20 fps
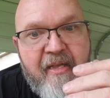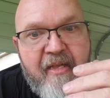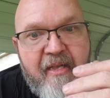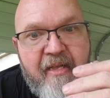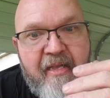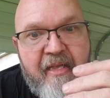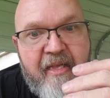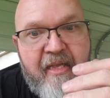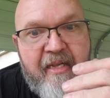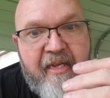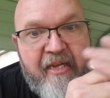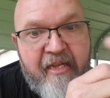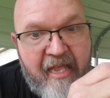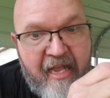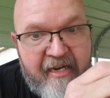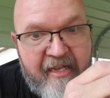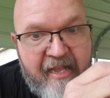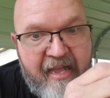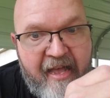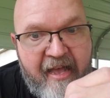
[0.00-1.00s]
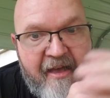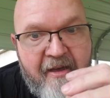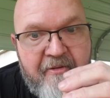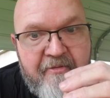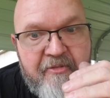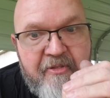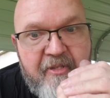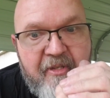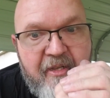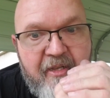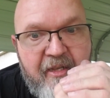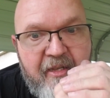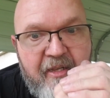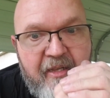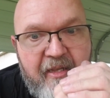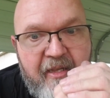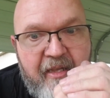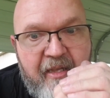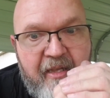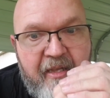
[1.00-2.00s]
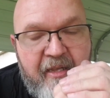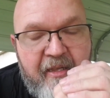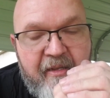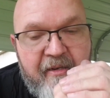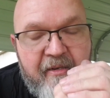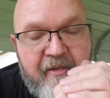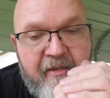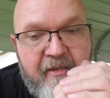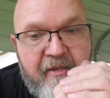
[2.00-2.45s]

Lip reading: and gals, and